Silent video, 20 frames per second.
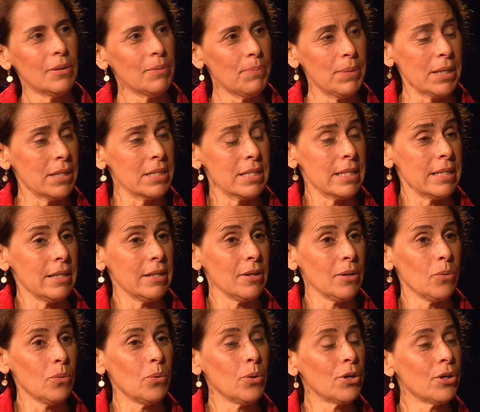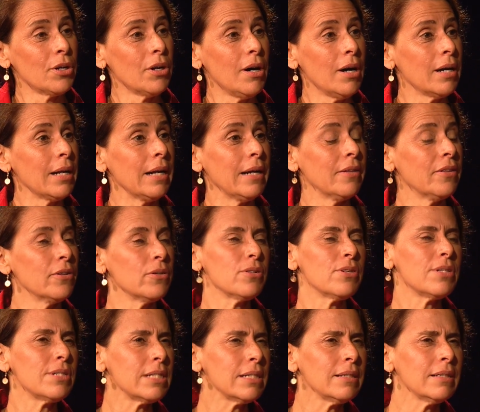because there were not, and there
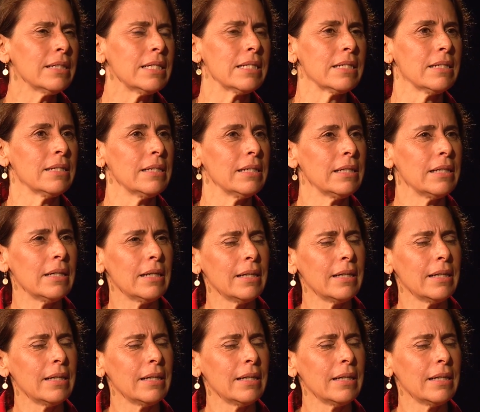still isn't,